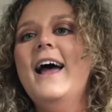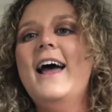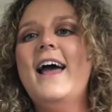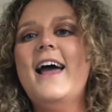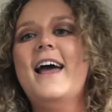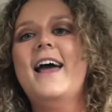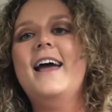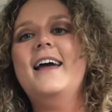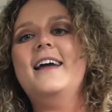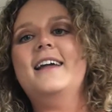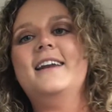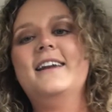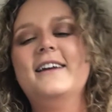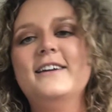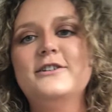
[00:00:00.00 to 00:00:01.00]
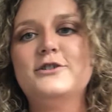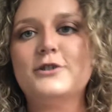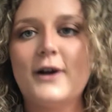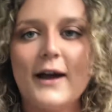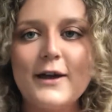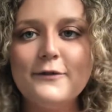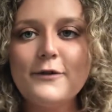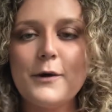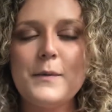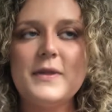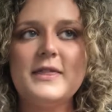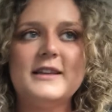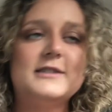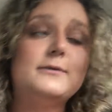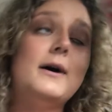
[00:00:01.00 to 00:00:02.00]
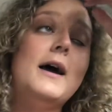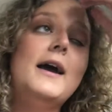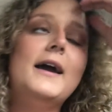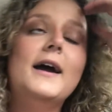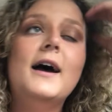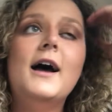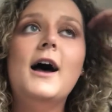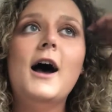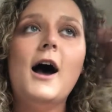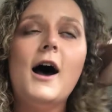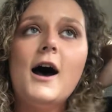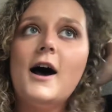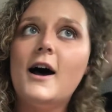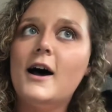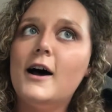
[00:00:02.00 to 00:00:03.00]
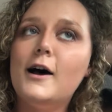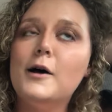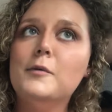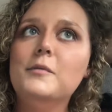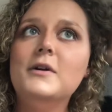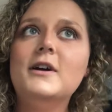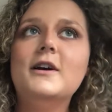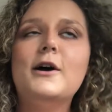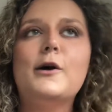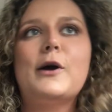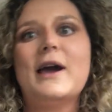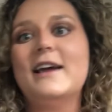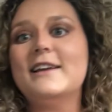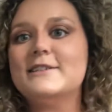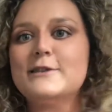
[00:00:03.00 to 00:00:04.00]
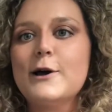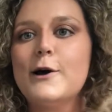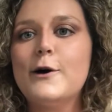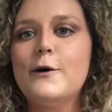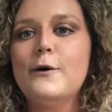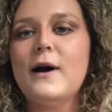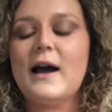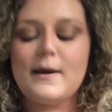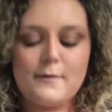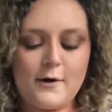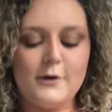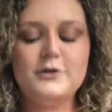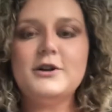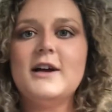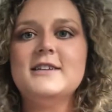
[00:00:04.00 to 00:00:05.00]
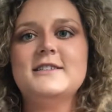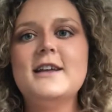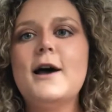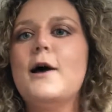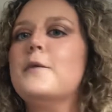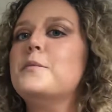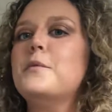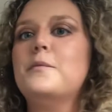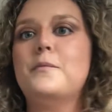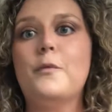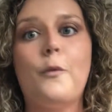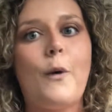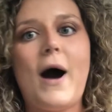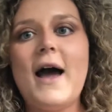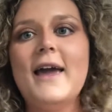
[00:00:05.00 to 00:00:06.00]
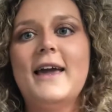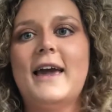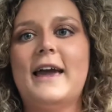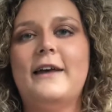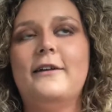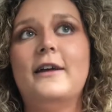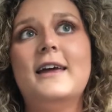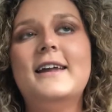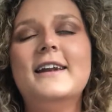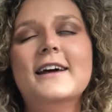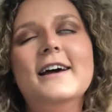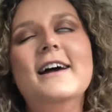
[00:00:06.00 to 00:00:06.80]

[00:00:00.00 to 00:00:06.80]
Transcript: and try and film it this way. Um, okay, so I'm all dressed up. Why, Caylin?